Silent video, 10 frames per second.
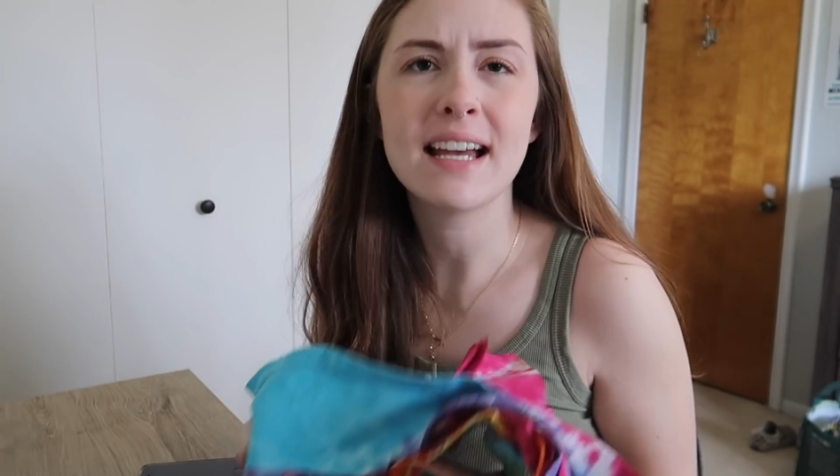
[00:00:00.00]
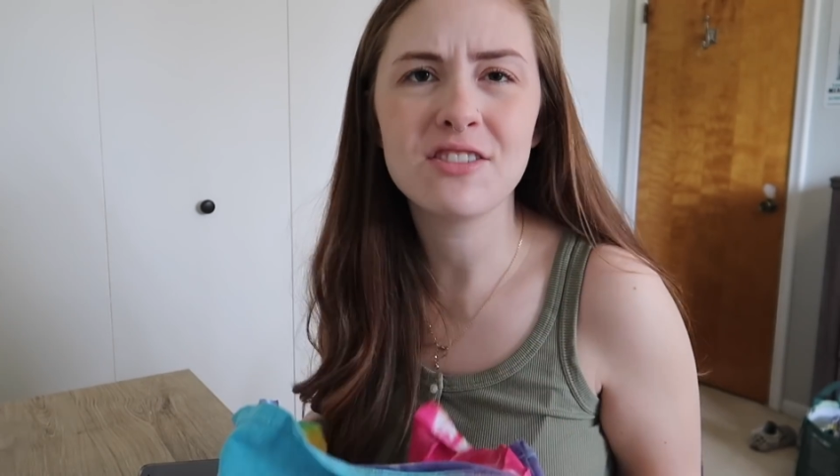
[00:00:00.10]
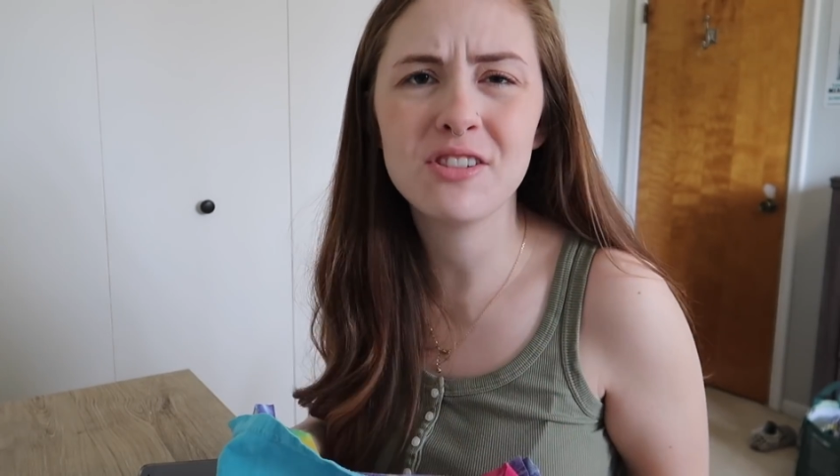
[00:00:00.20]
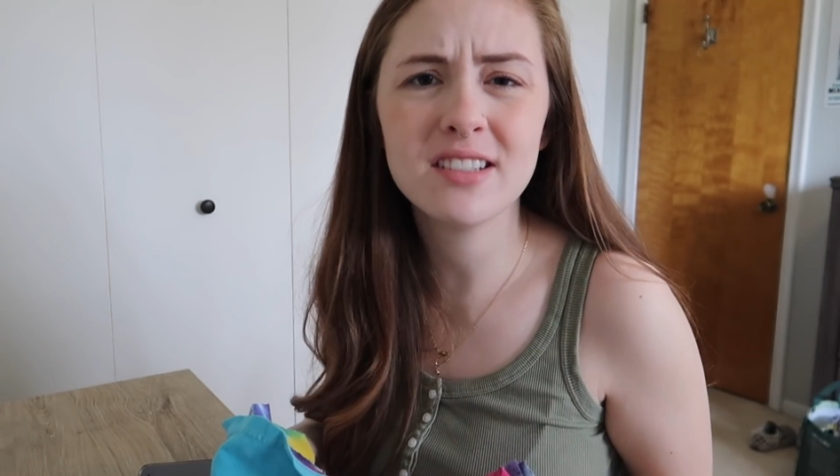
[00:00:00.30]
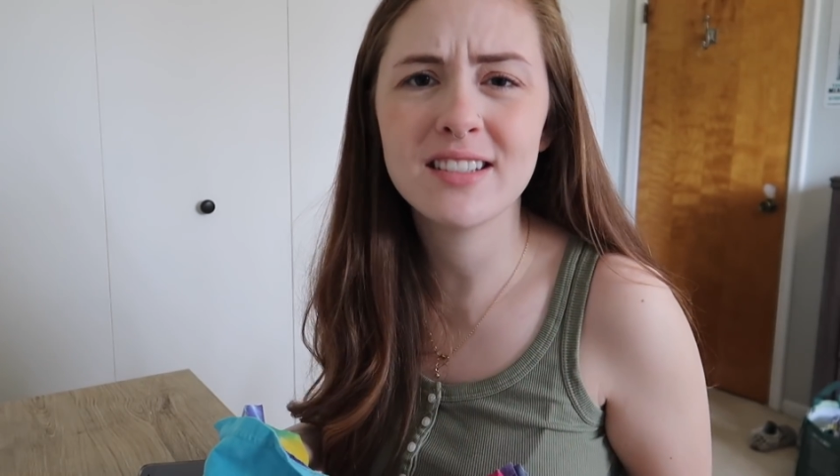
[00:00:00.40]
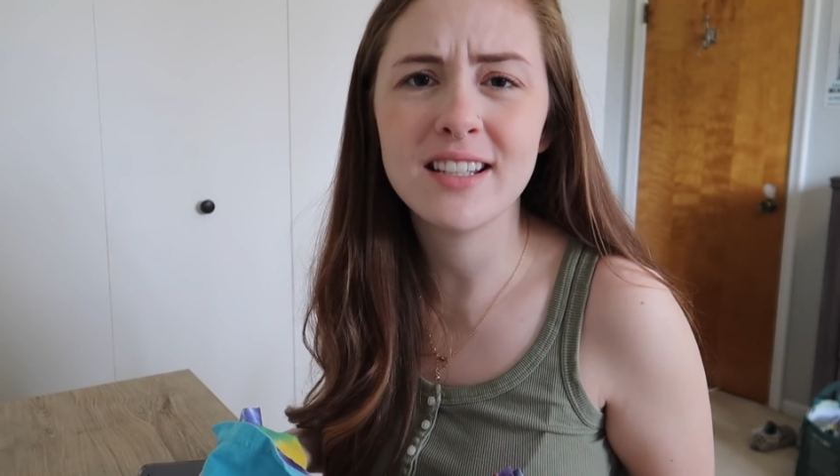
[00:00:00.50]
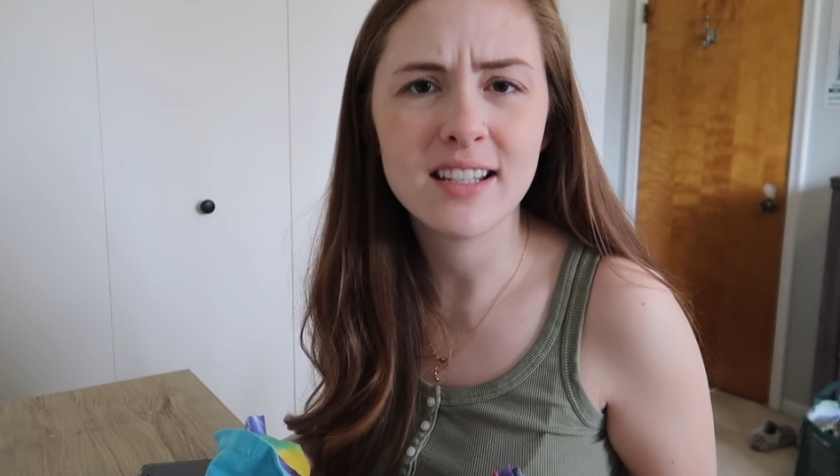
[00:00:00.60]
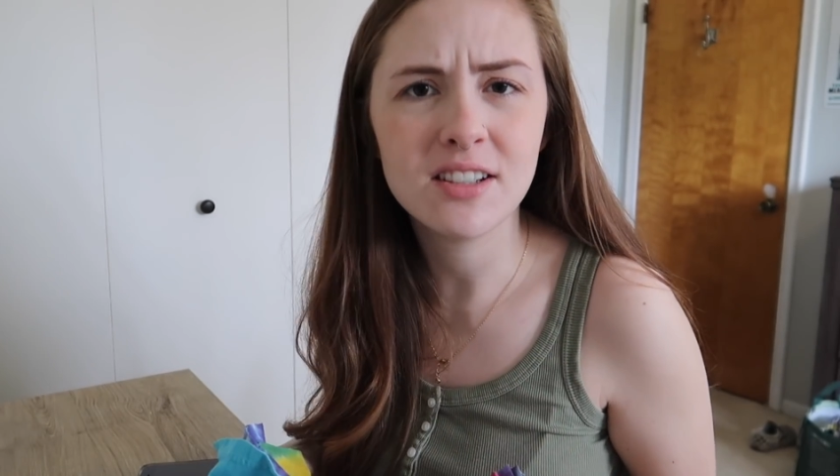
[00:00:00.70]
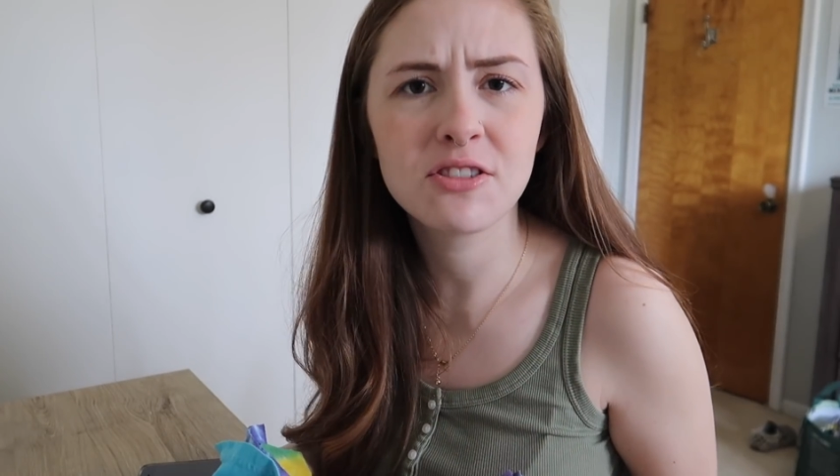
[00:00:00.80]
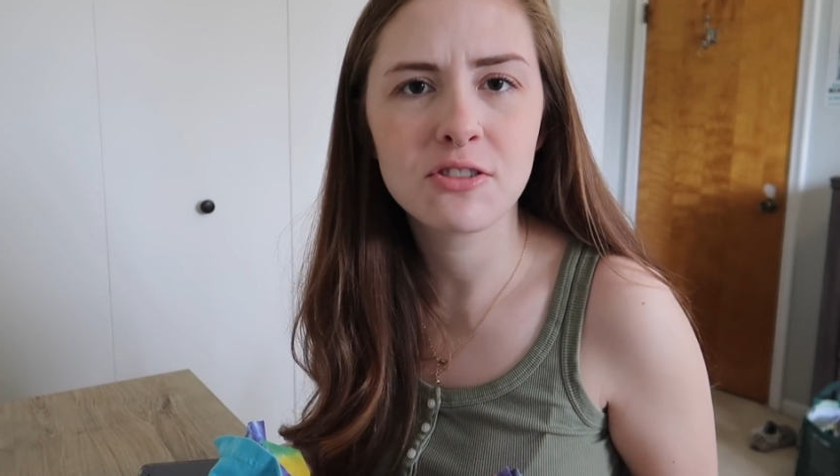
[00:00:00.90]
As you can see,
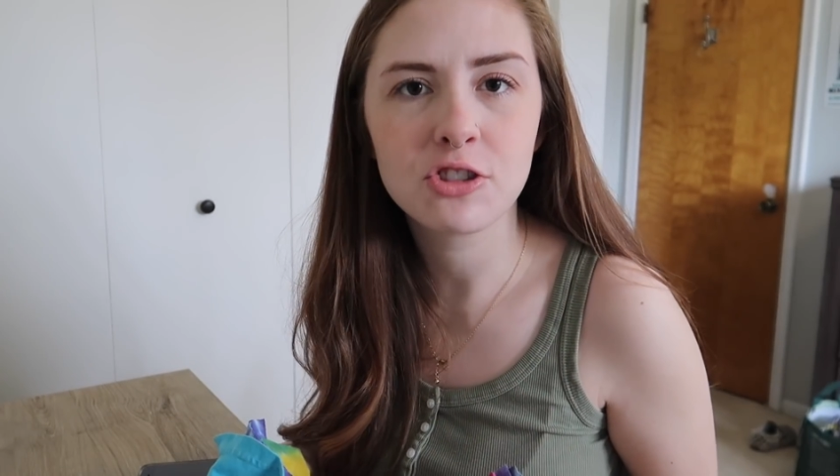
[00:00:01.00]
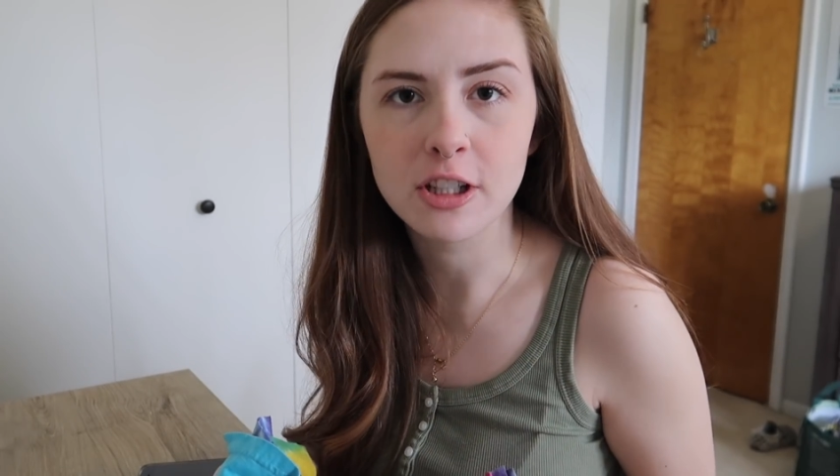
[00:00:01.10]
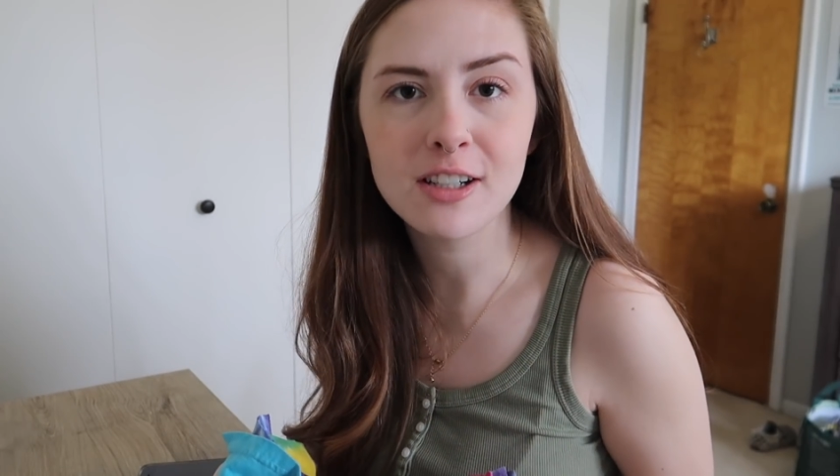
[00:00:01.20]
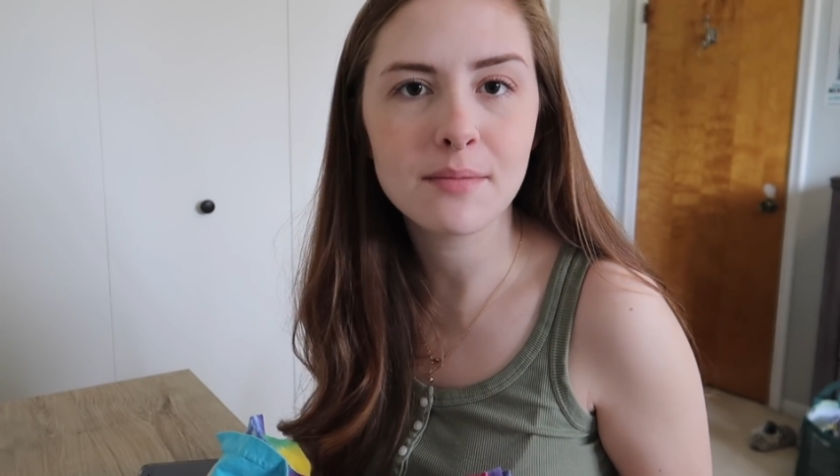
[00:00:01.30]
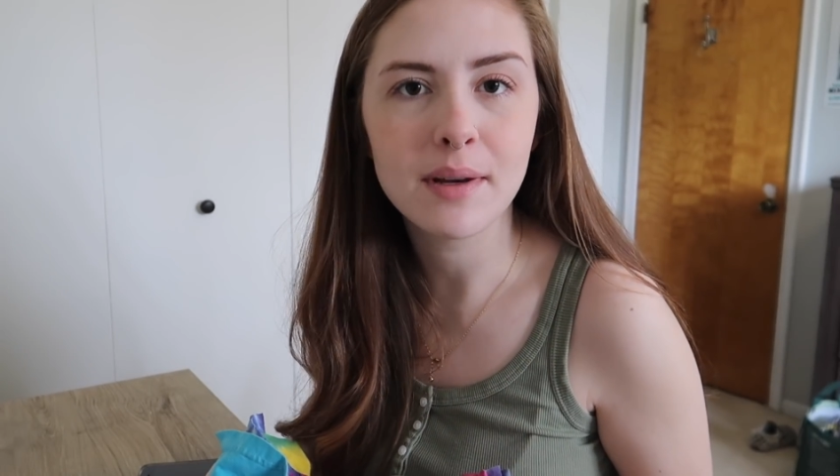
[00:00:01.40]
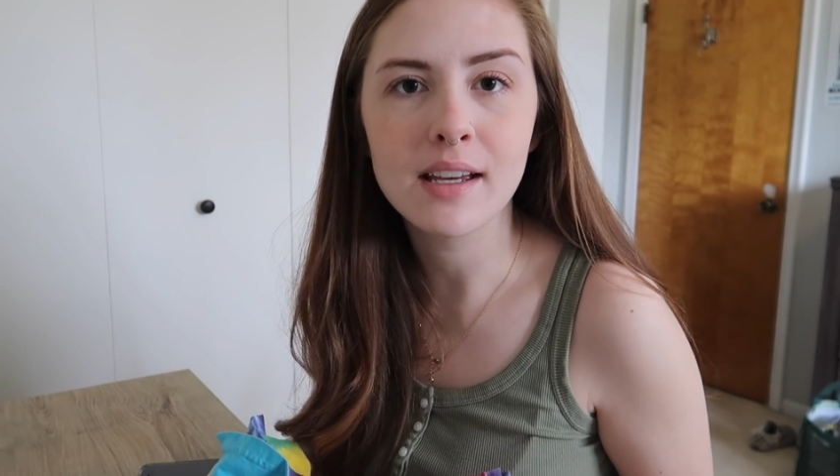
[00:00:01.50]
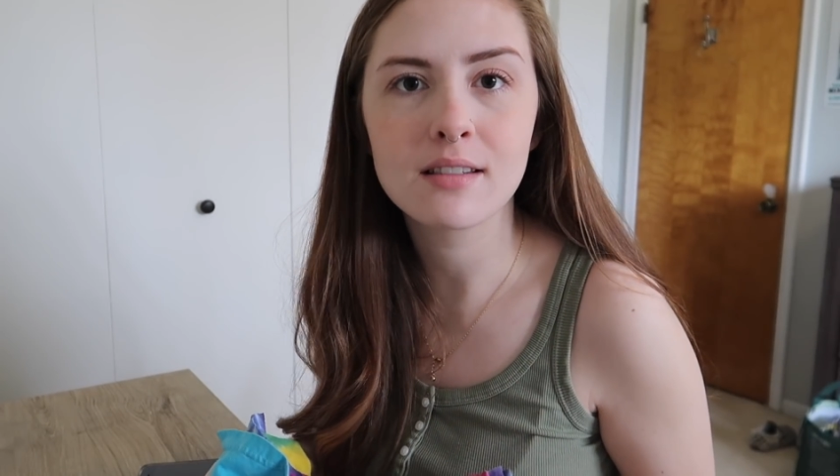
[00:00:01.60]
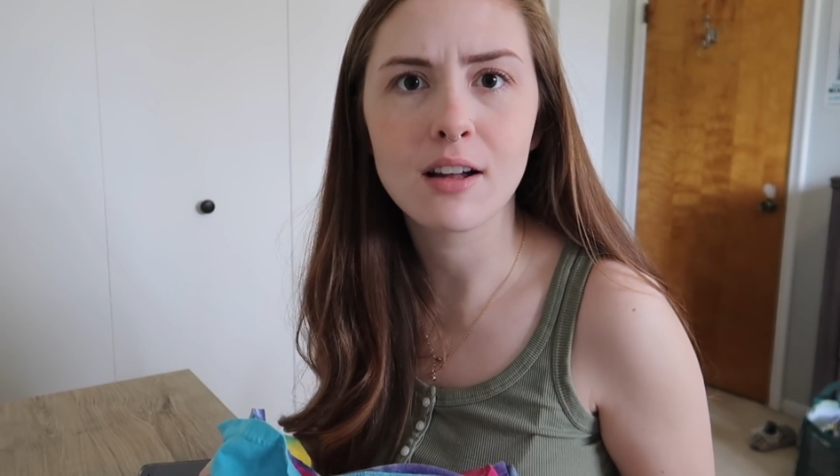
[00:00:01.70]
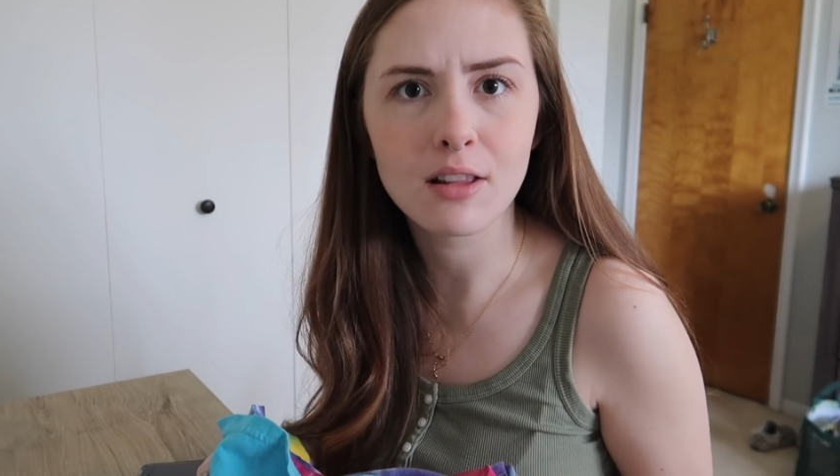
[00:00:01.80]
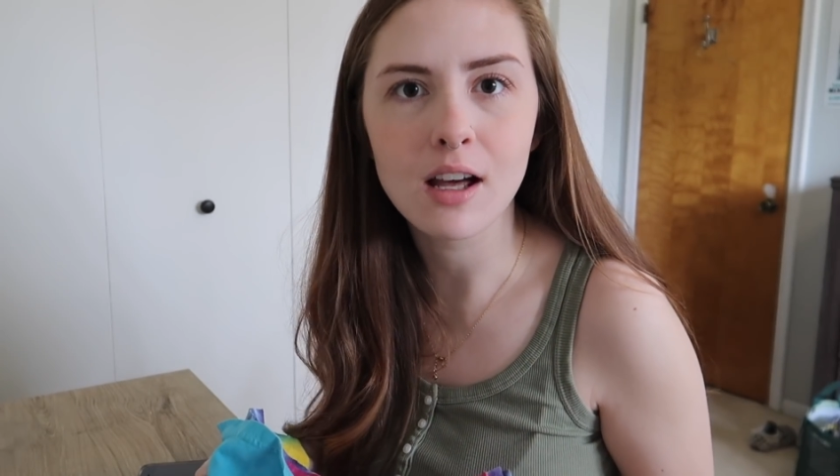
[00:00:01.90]
each shirt
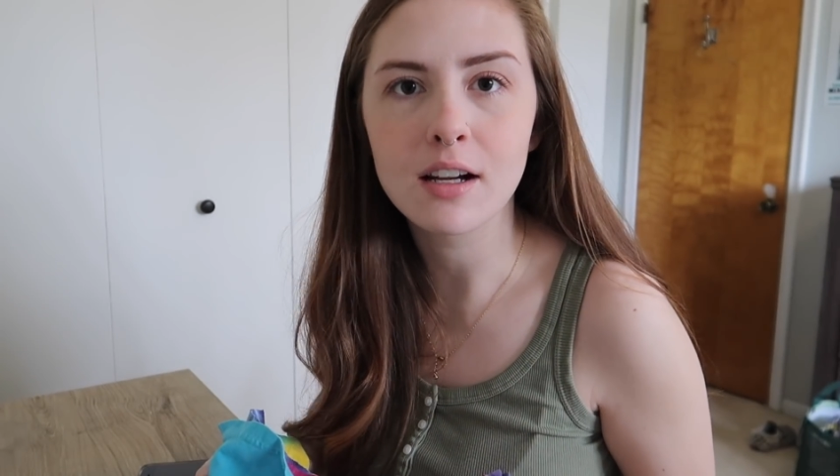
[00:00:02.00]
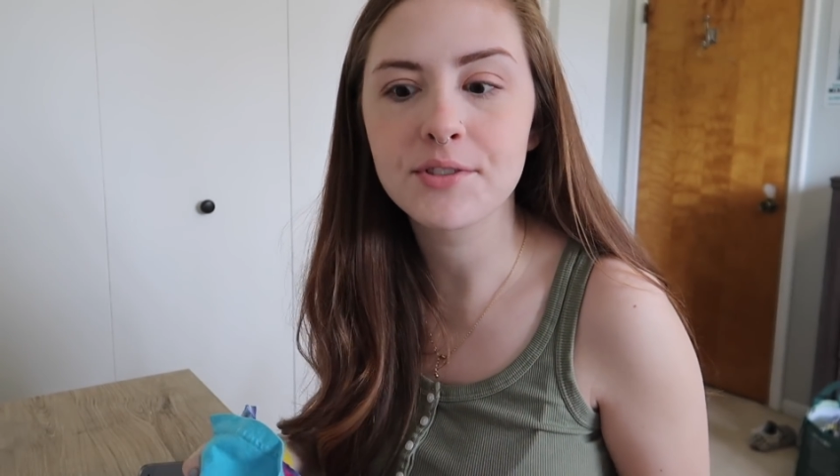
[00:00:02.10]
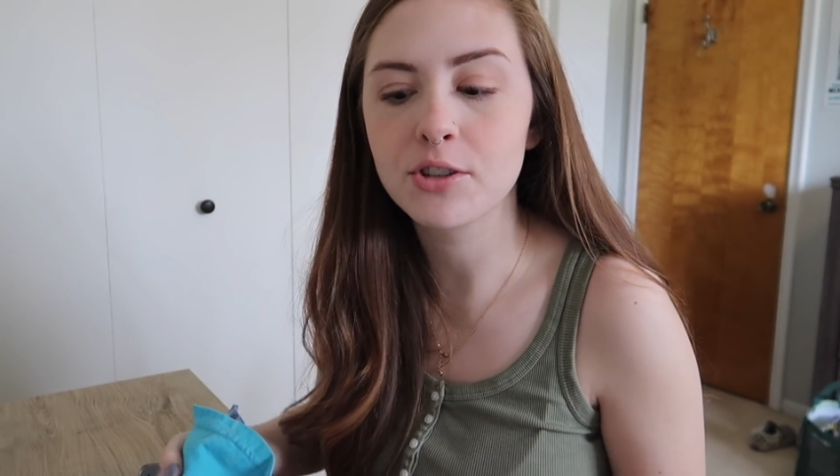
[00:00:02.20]
makes a lot of